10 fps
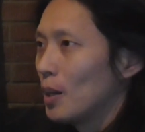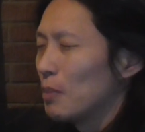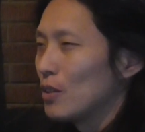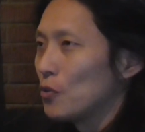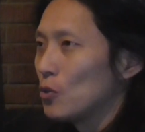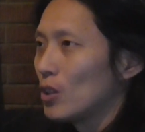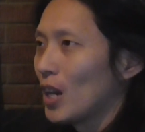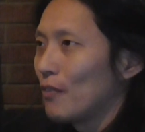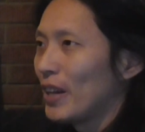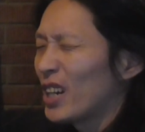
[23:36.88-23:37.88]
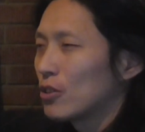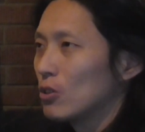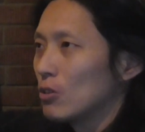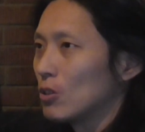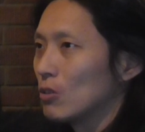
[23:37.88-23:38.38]
But if you have
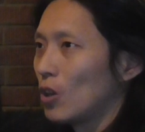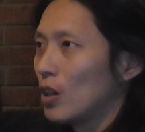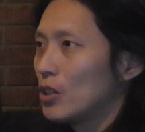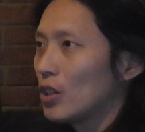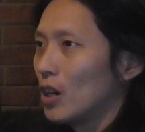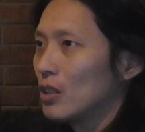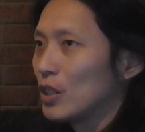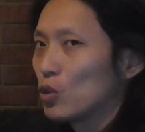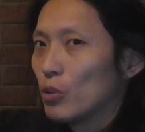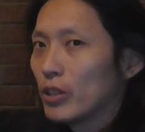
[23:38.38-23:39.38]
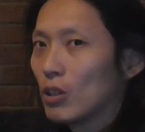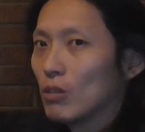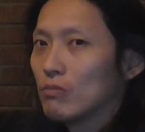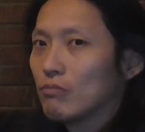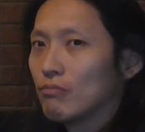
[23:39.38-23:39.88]
actual knowledge on
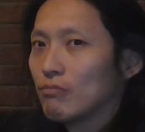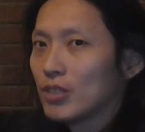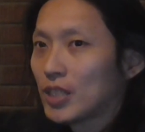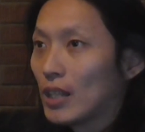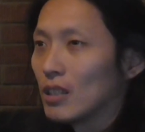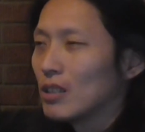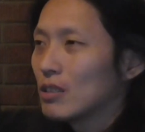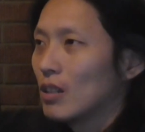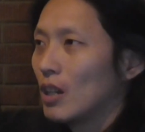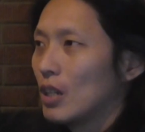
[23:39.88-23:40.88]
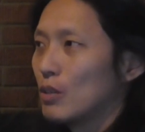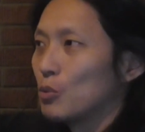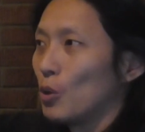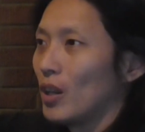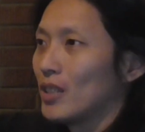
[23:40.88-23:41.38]
historical studies, you
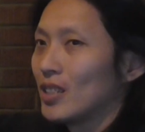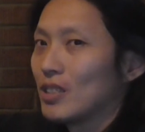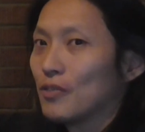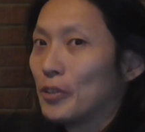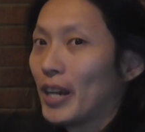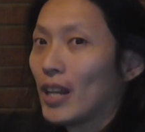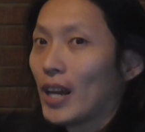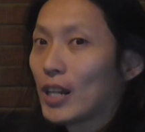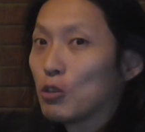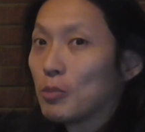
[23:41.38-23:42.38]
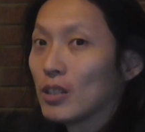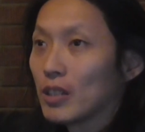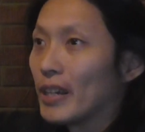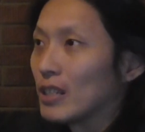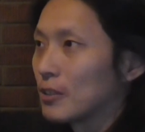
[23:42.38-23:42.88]
realize that's very unlikely to be the
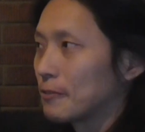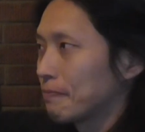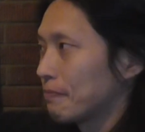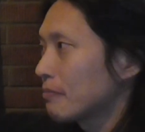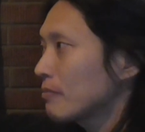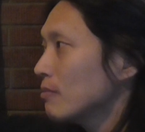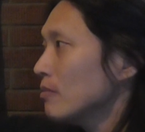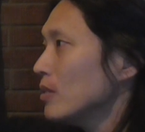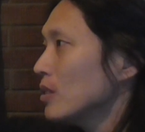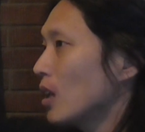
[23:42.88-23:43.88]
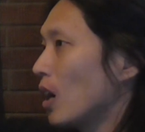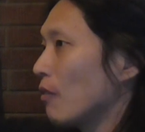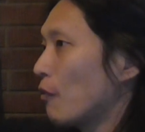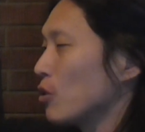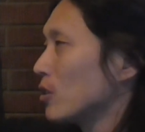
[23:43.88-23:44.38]
case.
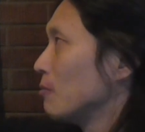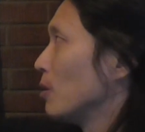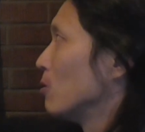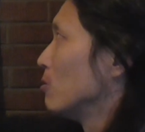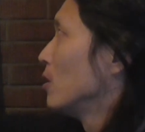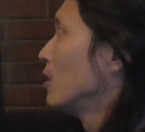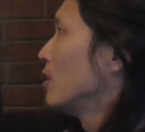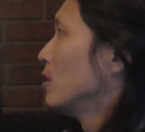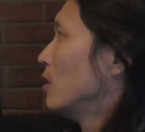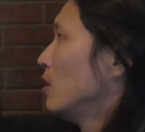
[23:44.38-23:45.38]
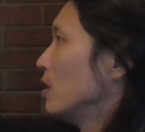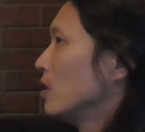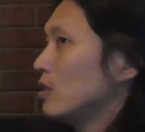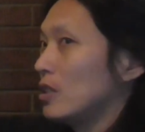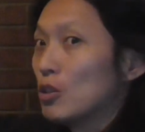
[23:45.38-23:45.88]
For example,
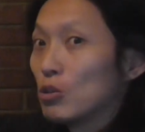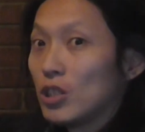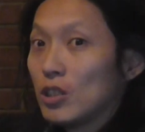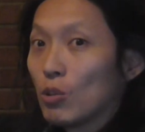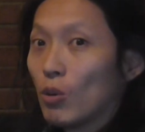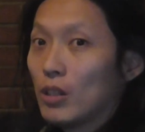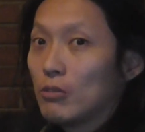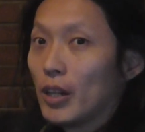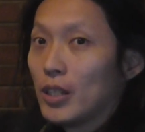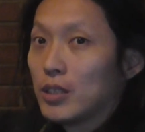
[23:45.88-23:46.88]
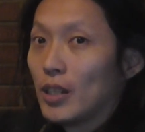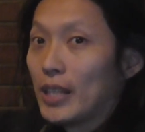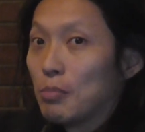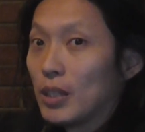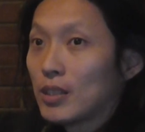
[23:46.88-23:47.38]
General Qi Jiguang, right? He's
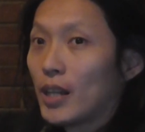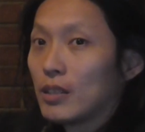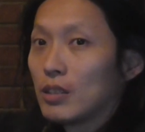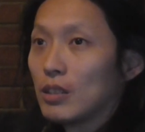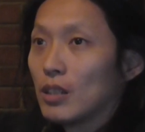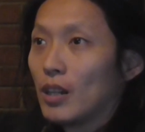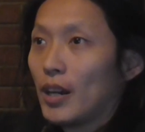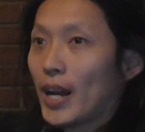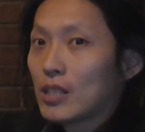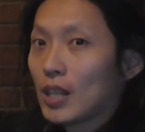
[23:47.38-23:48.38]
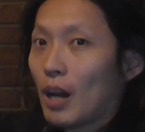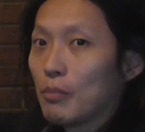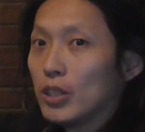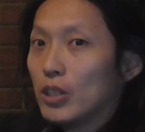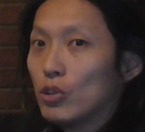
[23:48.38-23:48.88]
late Ming Dynasty. At the
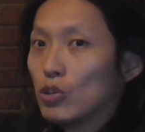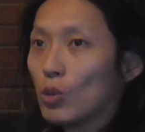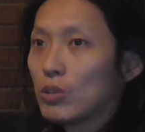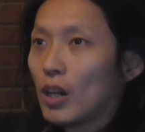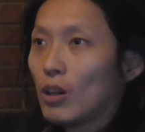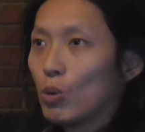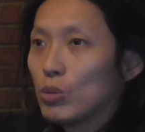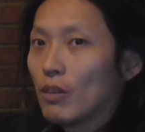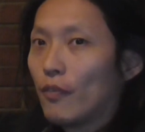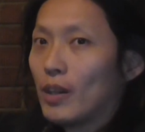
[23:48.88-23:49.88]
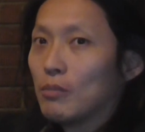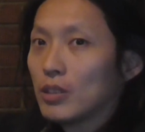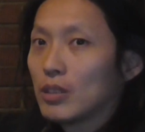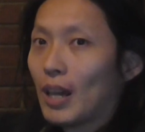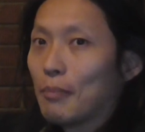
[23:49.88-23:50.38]
time, he wrote down all the
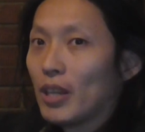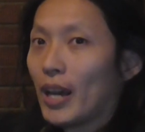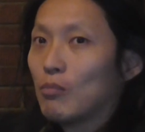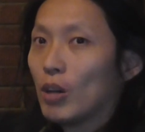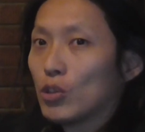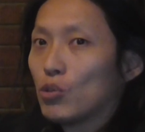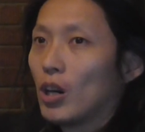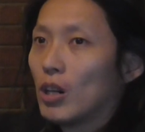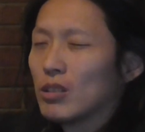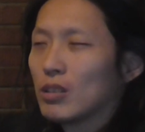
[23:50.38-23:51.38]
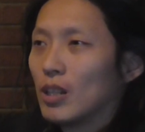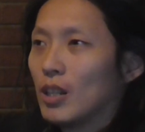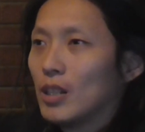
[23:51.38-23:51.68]
famous empty hand martial arts